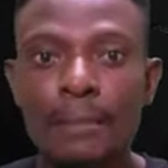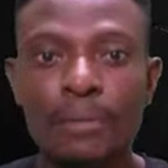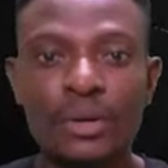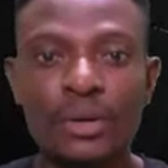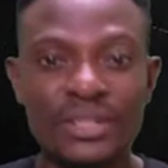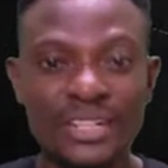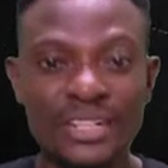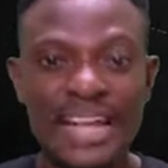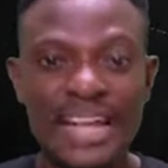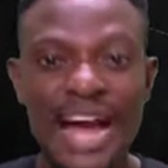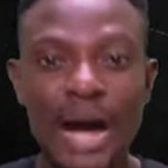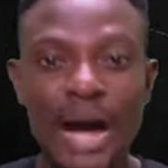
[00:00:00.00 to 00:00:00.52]
But
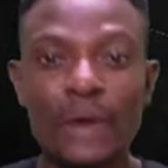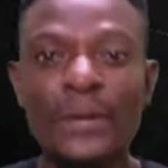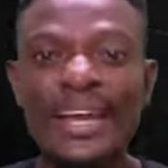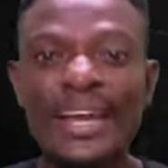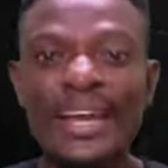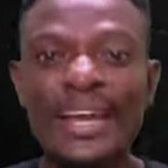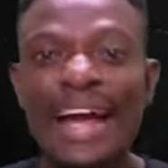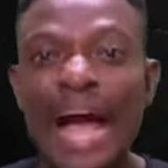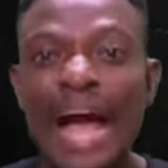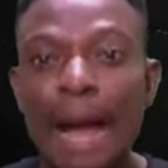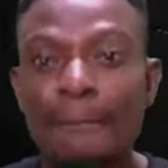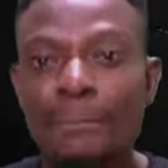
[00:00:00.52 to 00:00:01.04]
now
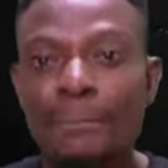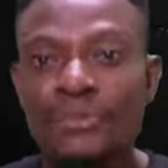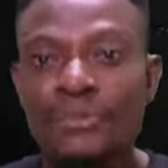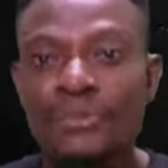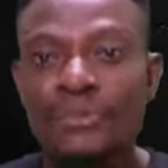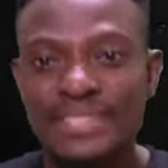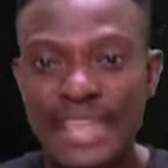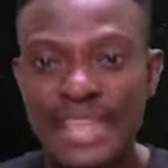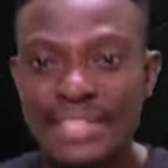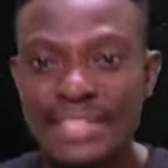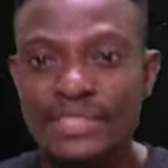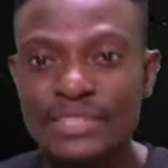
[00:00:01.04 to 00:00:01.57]
it
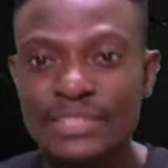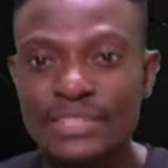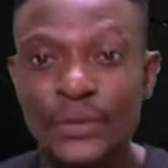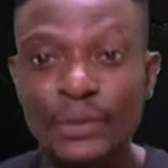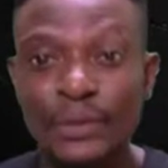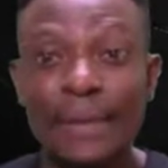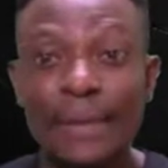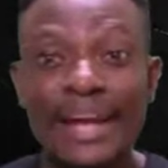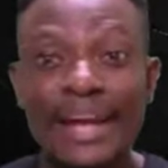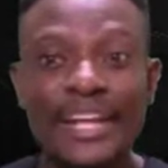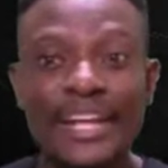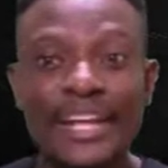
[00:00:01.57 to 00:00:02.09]
happens that with
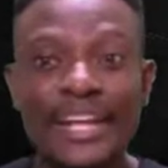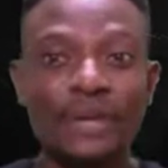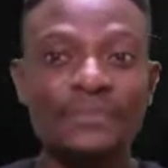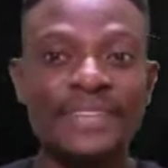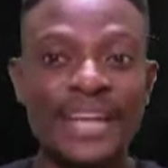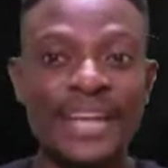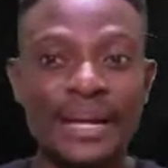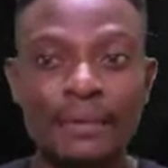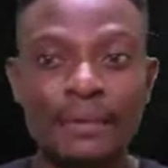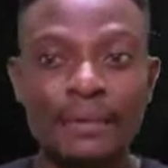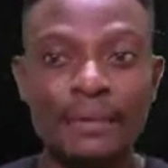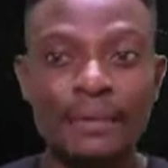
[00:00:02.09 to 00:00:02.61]
many of
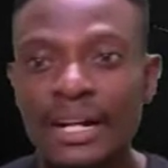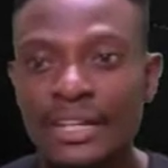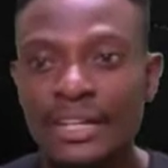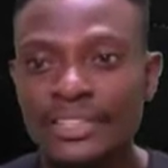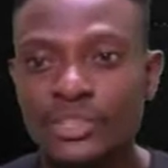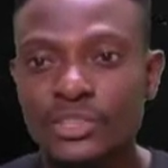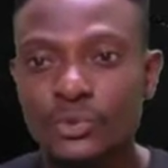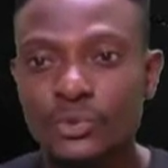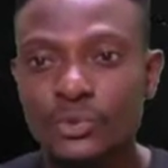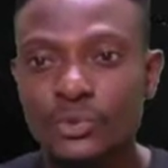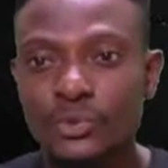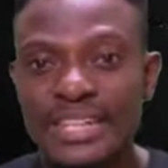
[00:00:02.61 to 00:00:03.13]
them,
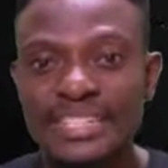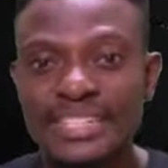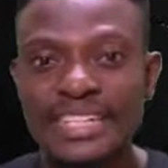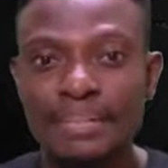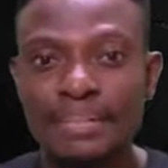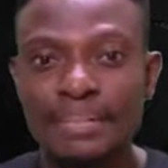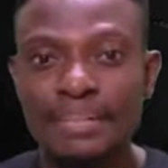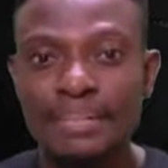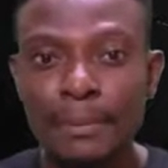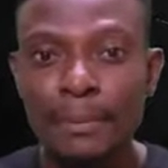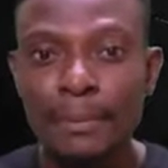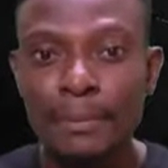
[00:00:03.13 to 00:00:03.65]
the
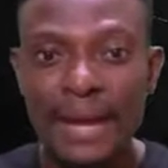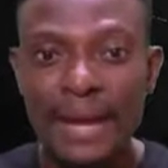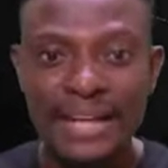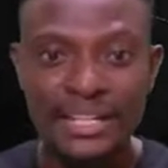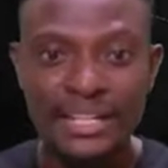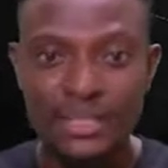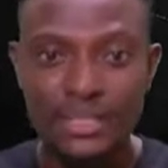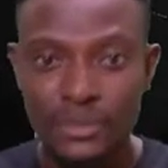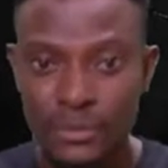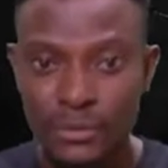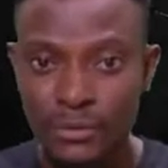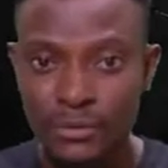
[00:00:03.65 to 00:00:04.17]
reason may be
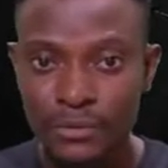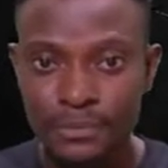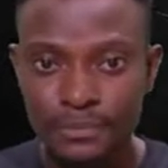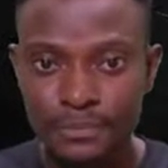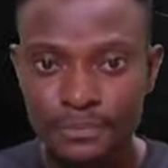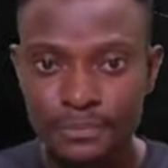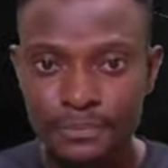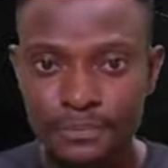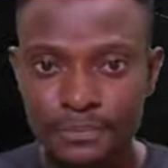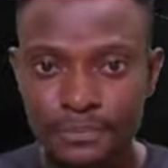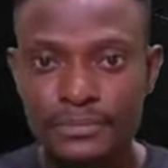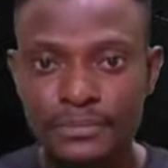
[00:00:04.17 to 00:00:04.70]
medical.
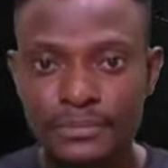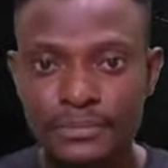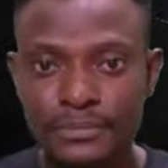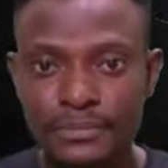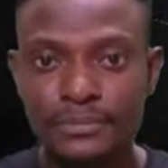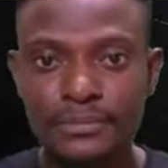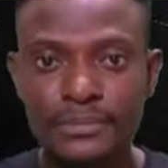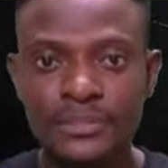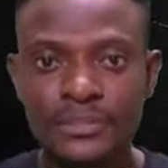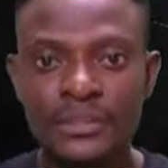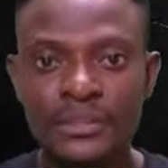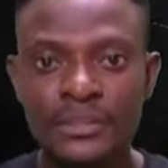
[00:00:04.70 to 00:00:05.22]

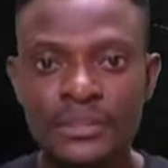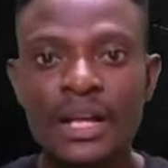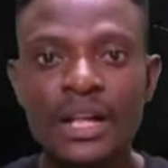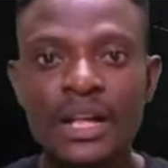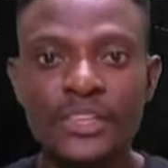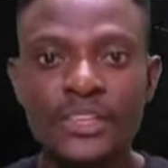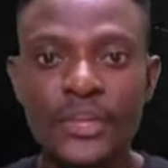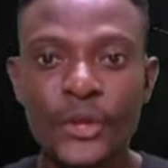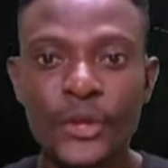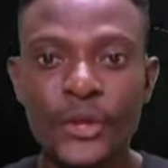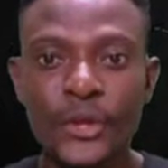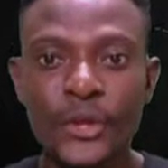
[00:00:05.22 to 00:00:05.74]

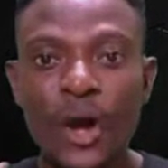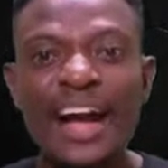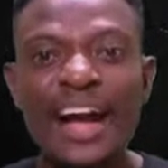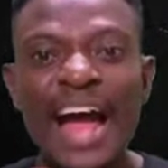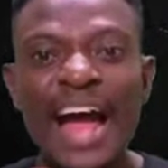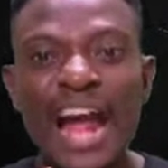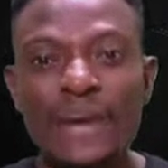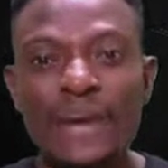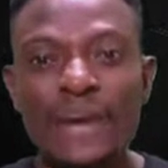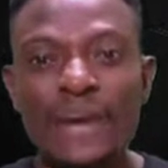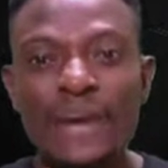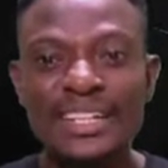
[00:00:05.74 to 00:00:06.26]
The young
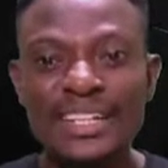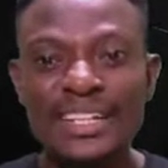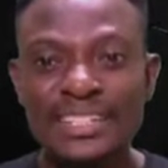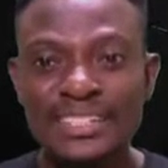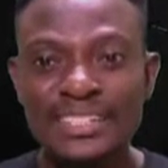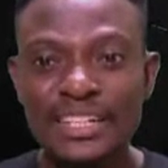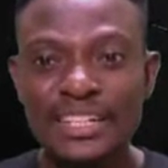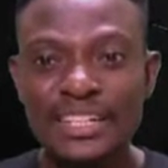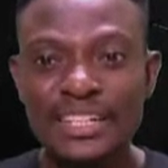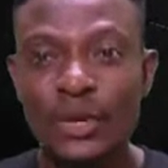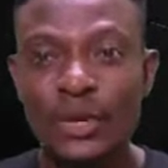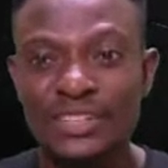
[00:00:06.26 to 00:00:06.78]
aren't
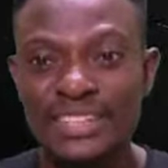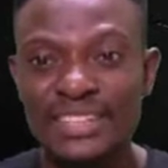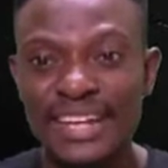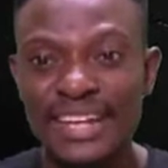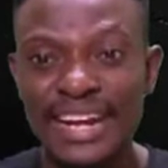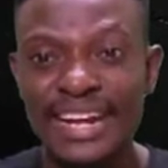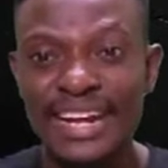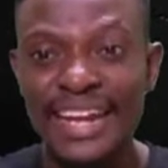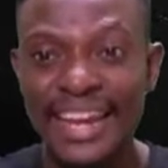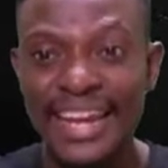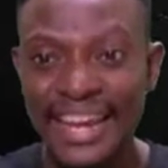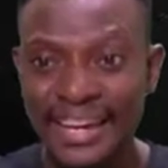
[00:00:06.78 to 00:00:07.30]
listening because they
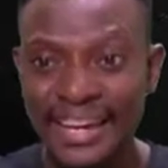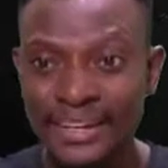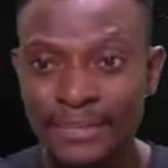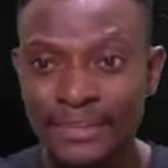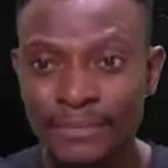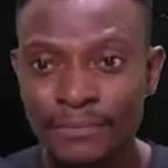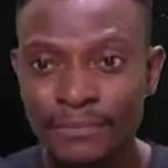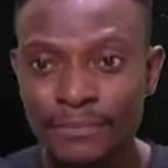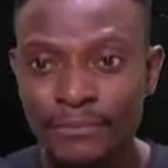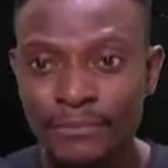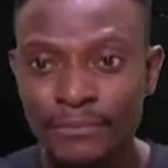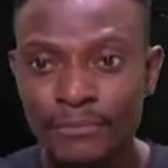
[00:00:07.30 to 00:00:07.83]
can't hear.
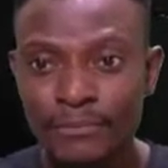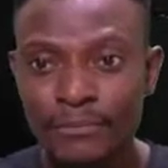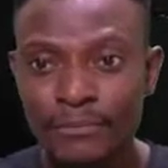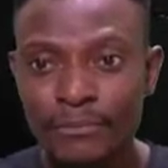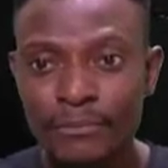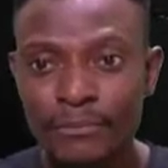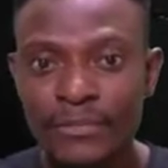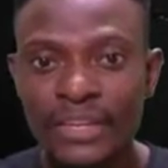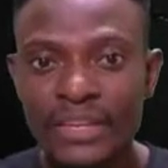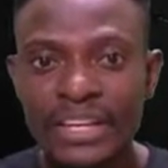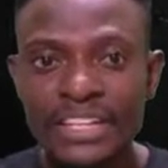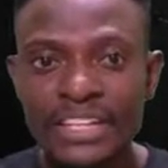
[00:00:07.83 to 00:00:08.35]

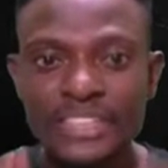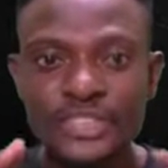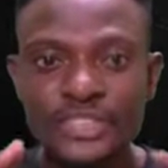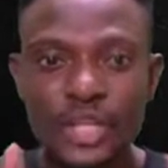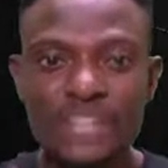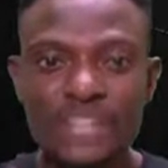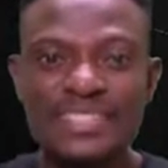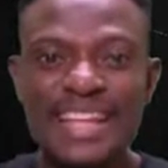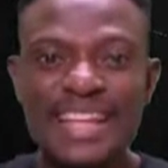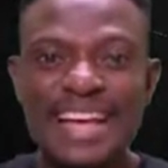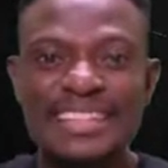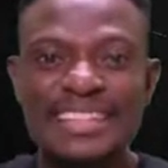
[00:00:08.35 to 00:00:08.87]

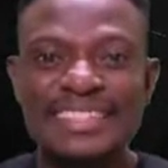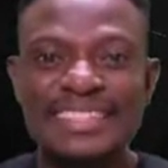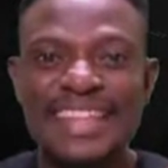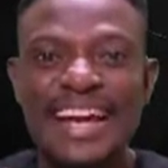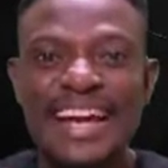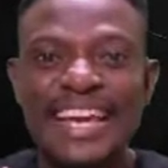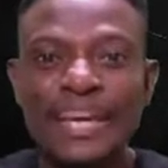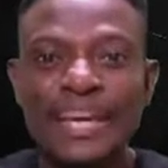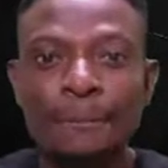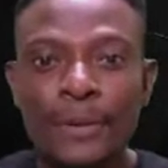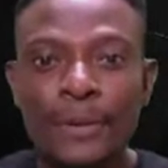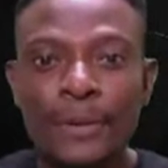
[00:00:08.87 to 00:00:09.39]
Just as
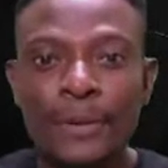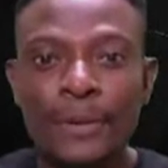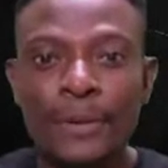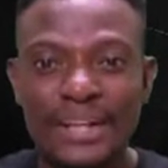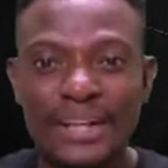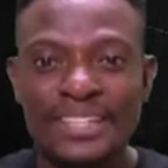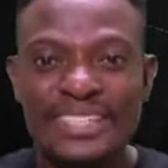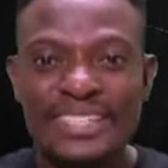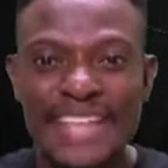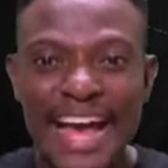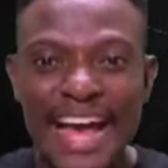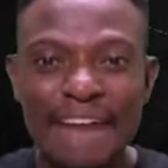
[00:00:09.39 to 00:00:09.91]
nagging
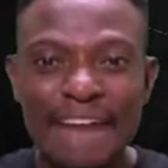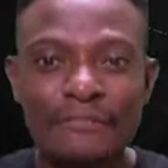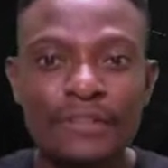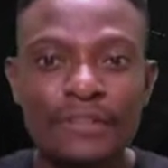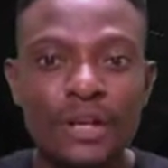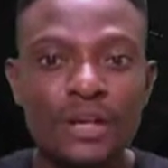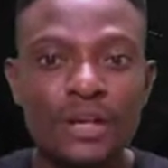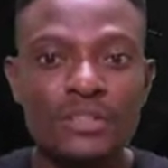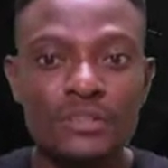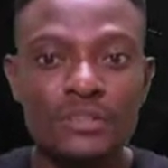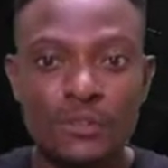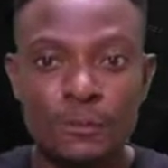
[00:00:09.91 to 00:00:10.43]
parents have
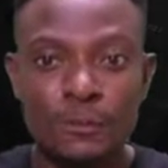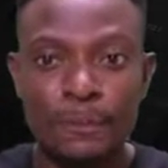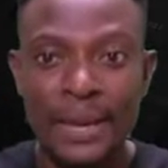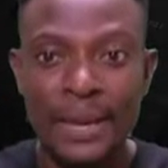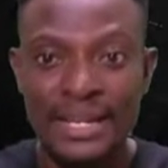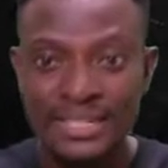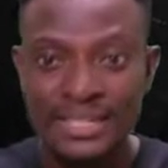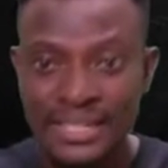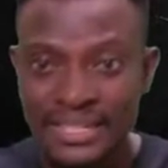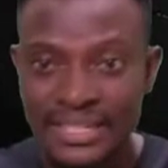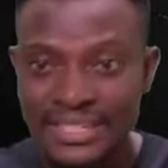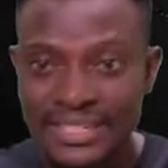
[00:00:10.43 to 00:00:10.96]
long
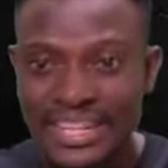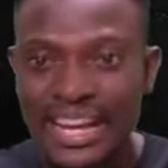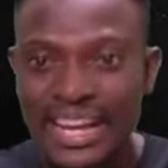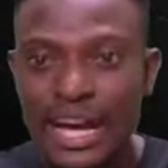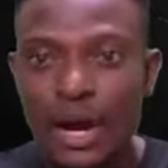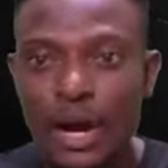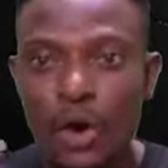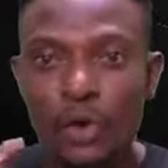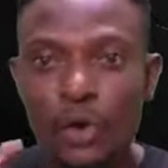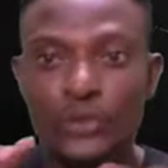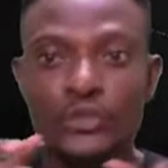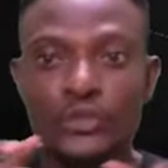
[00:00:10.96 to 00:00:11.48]
suspected,
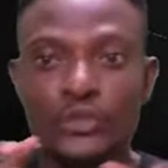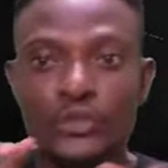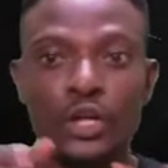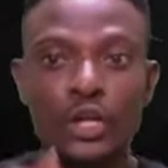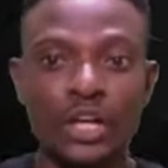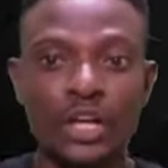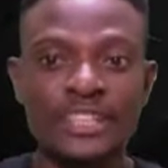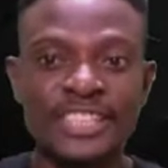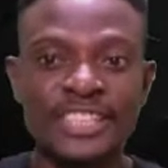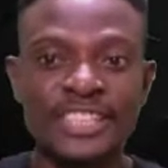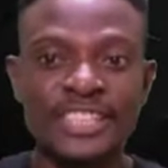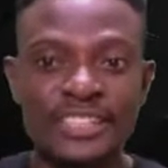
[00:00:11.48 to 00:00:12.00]

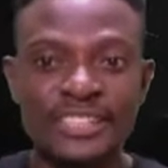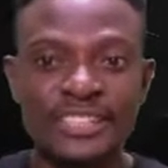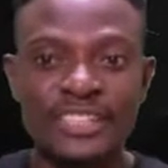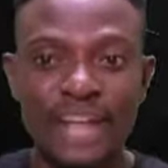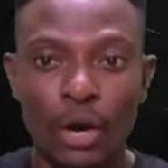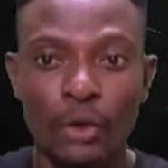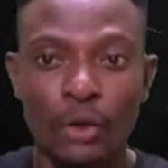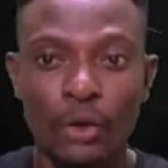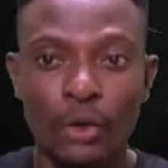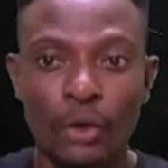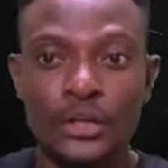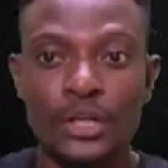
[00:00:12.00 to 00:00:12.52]
otologists
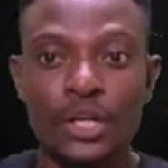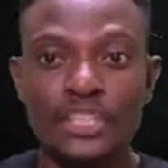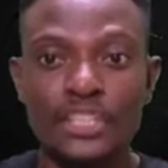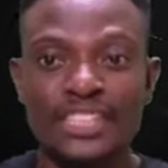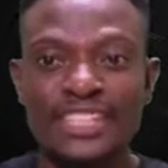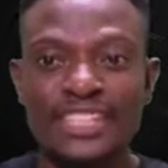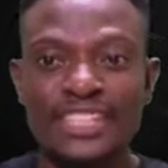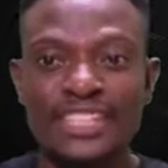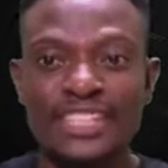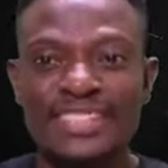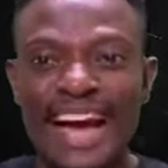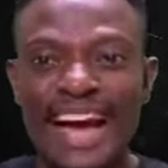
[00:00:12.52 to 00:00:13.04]

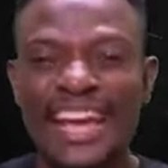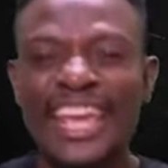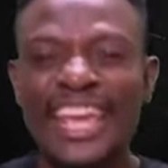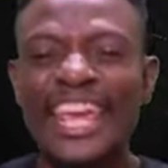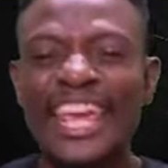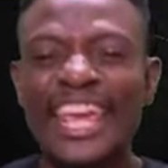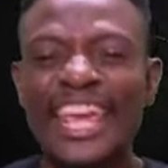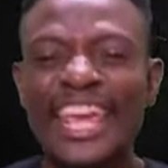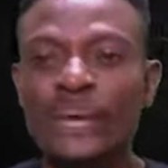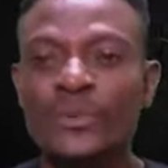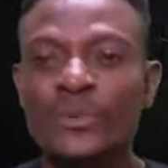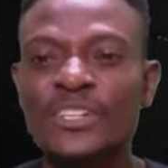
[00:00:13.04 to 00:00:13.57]
are
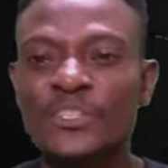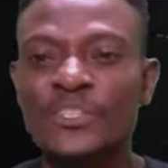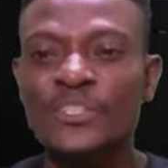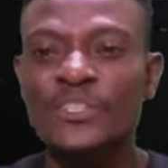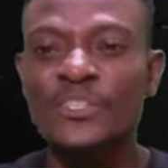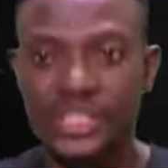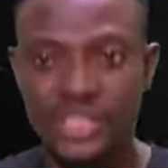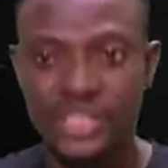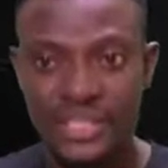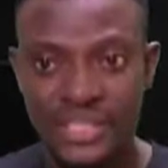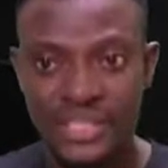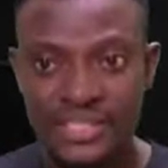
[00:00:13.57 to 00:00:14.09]
hearing
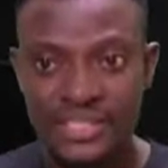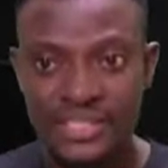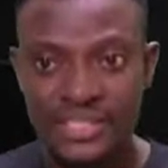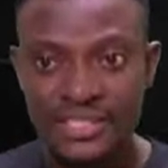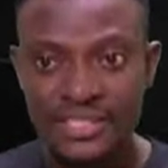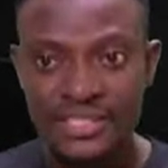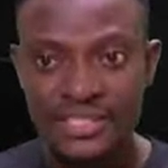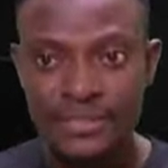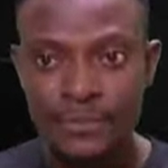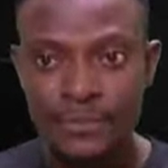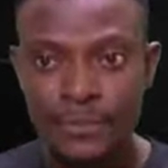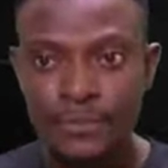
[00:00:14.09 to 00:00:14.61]

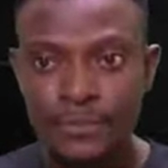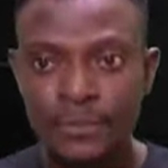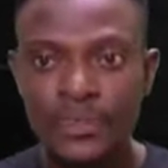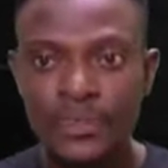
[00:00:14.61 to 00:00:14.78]
specialists.